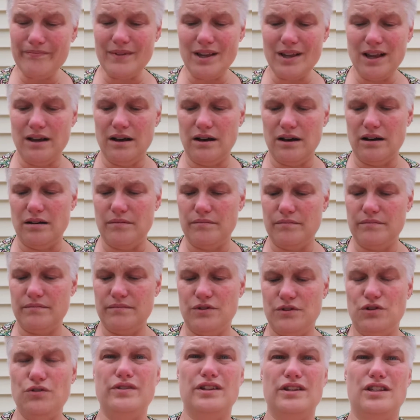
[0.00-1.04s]

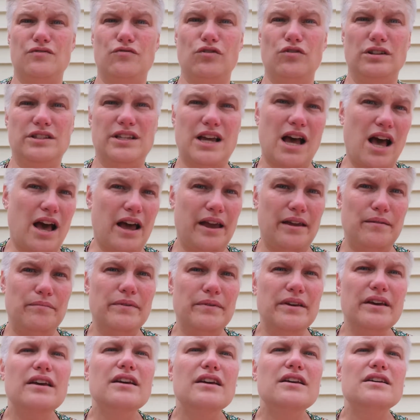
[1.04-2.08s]
do this full-time.
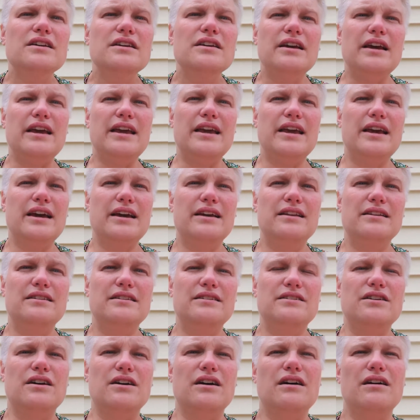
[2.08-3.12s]

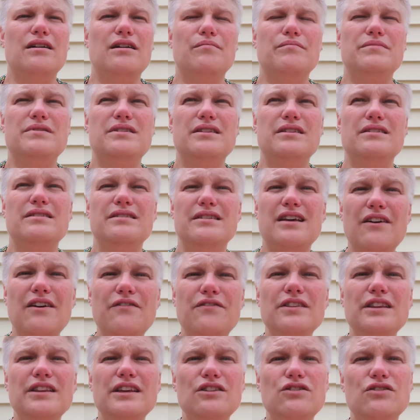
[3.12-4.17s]
And
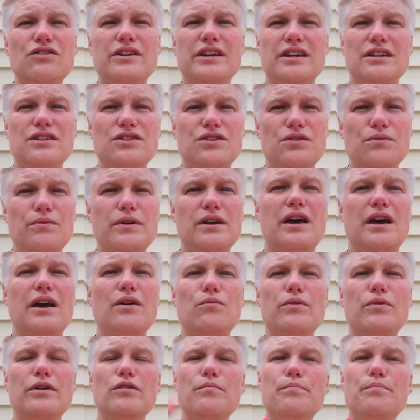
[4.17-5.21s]
definitely look into it. I
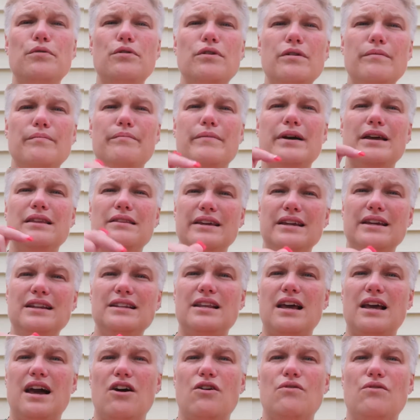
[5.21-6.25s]
will put my link
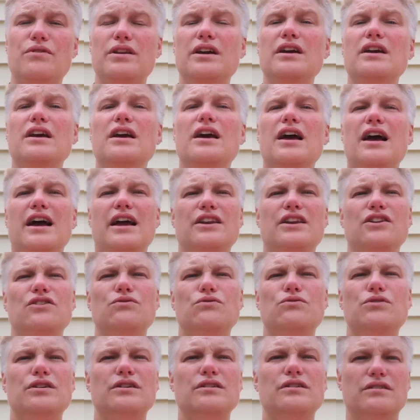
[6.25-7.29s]
down, and
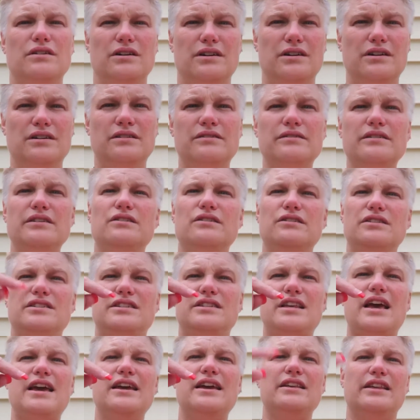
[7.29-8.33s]
you could it'll
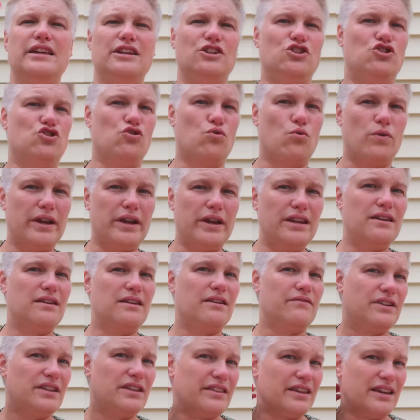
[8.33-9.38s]
say like join and
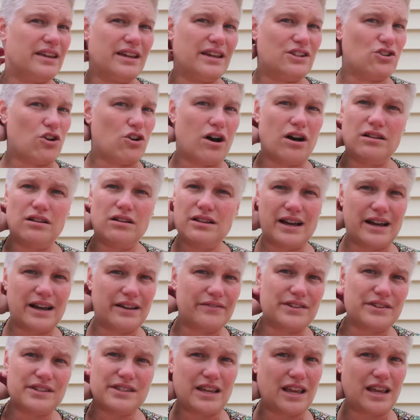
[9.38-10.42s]
everything. It's all
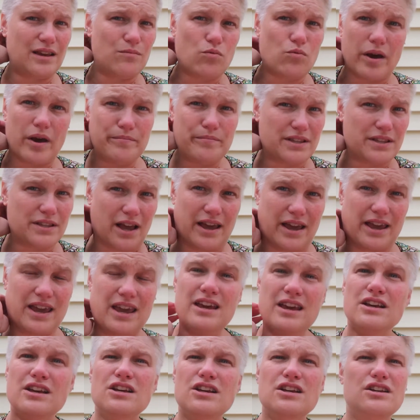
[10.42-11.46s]
on the same website.
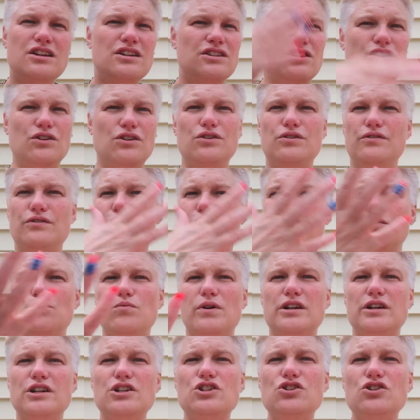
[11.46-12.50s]
So if you
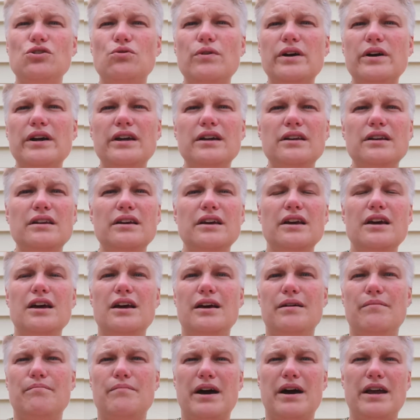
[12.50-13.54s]
want to join
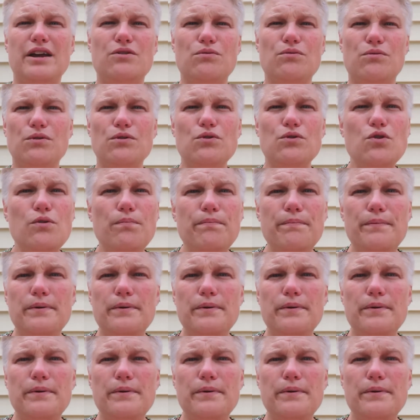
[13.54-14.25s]
my group,